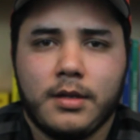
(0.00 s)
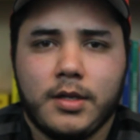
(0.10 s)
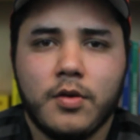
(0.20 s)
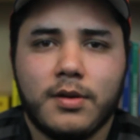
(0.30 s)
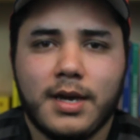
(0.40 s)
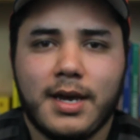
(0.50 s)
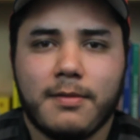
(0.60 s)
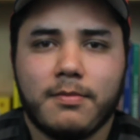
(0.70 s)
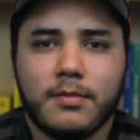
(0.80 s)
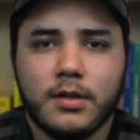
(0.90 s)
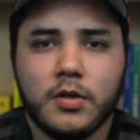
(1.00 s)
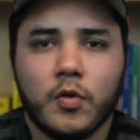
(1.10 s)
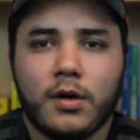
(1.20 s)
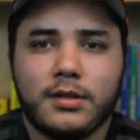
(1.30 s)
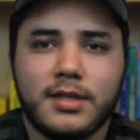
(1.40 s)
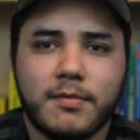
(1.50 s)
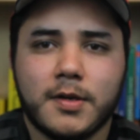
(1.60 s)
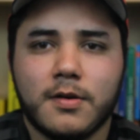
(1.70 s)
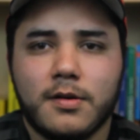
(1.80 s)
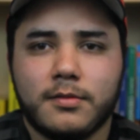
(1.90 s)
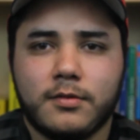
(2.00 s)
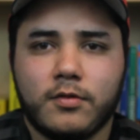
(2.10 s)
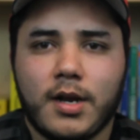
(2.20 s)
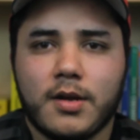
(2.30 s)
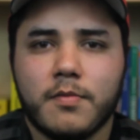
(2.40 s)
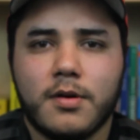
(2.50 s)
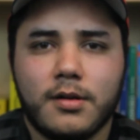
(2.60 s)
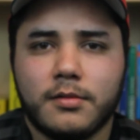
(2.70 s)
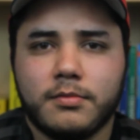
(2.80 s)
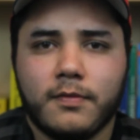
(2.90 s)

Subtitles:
you get your typical Dragon Ball